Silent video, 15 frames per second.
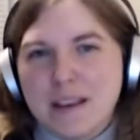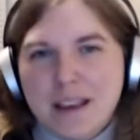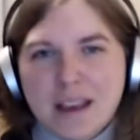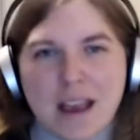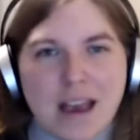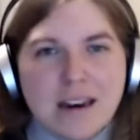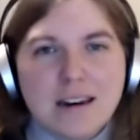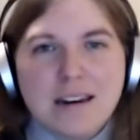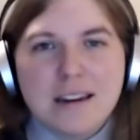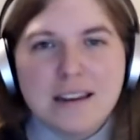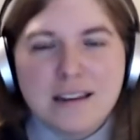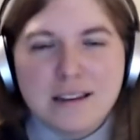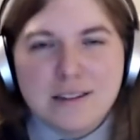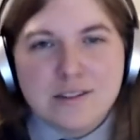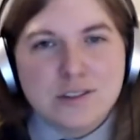and
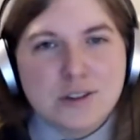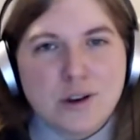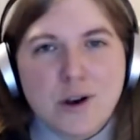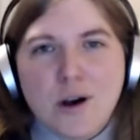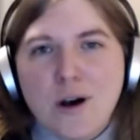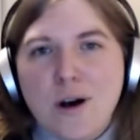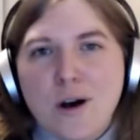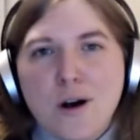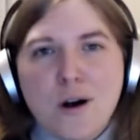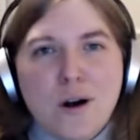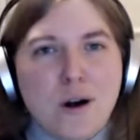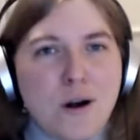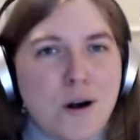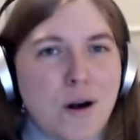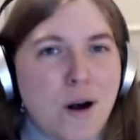it's
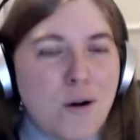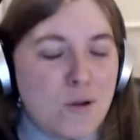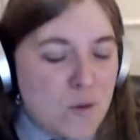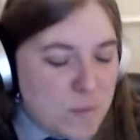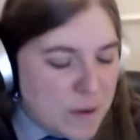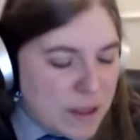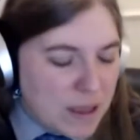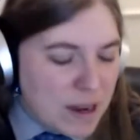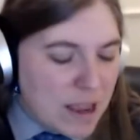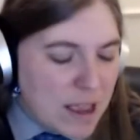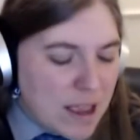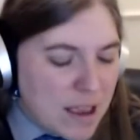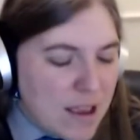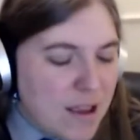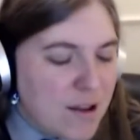open
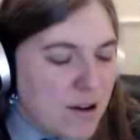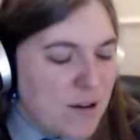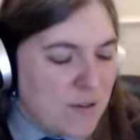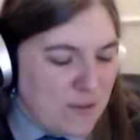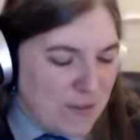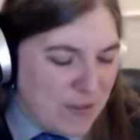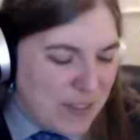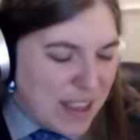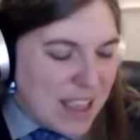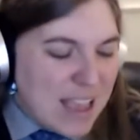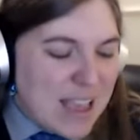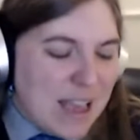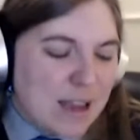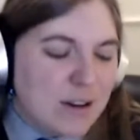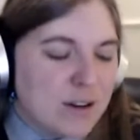air,
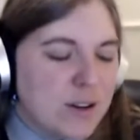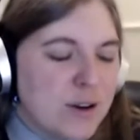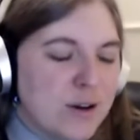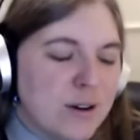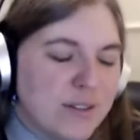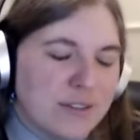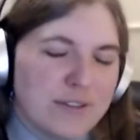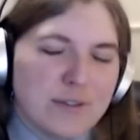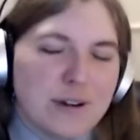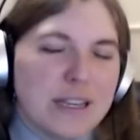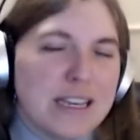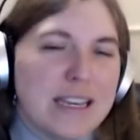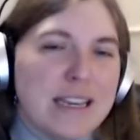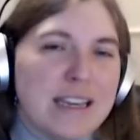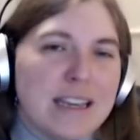and you're
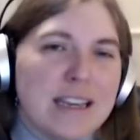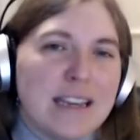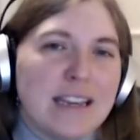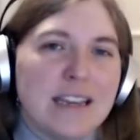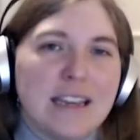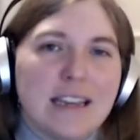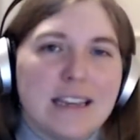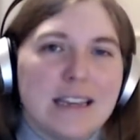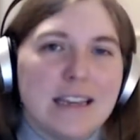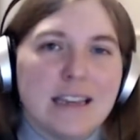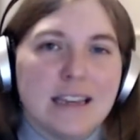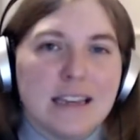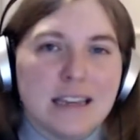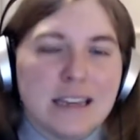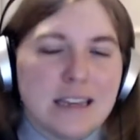
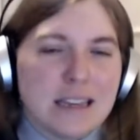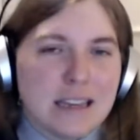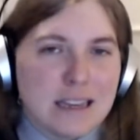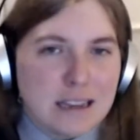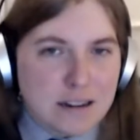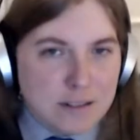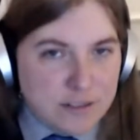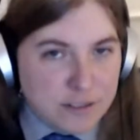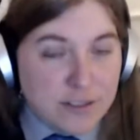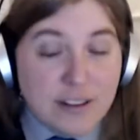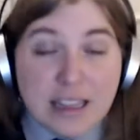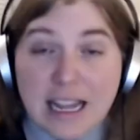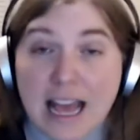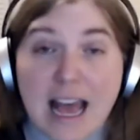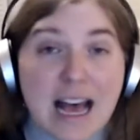free to
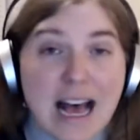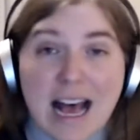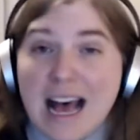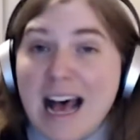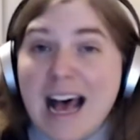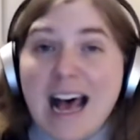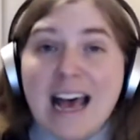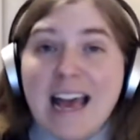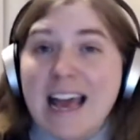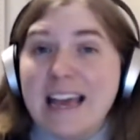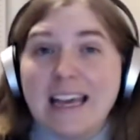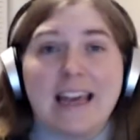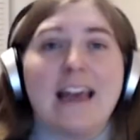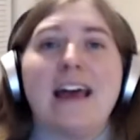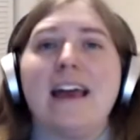
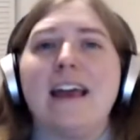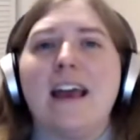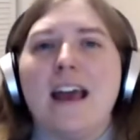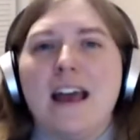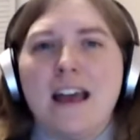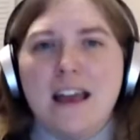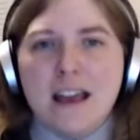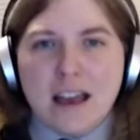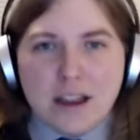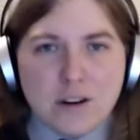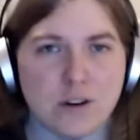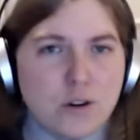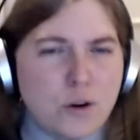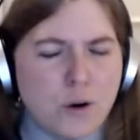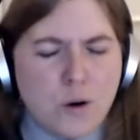fly. I
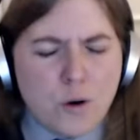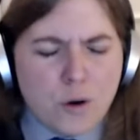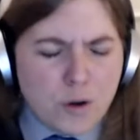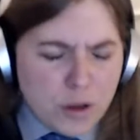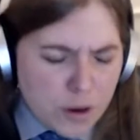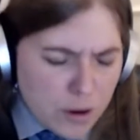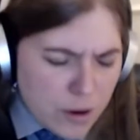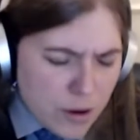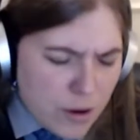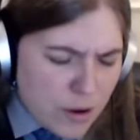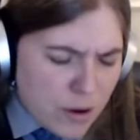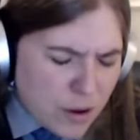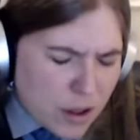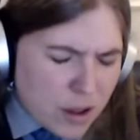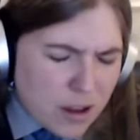know
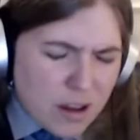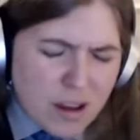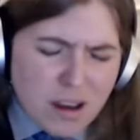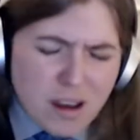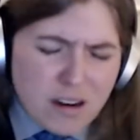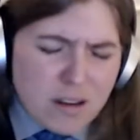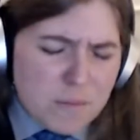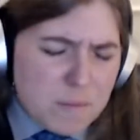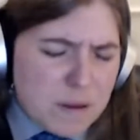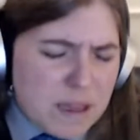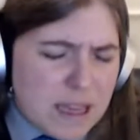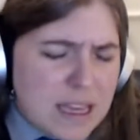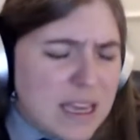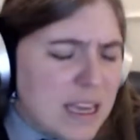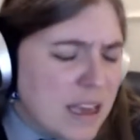you're gonna
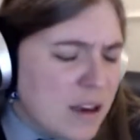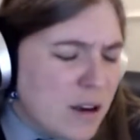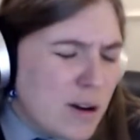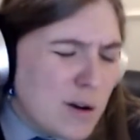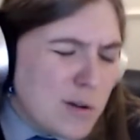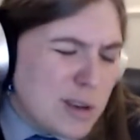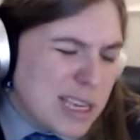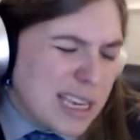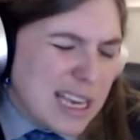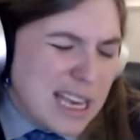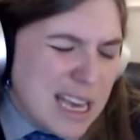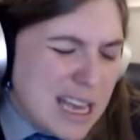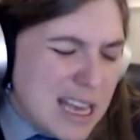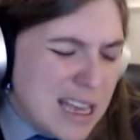be okay,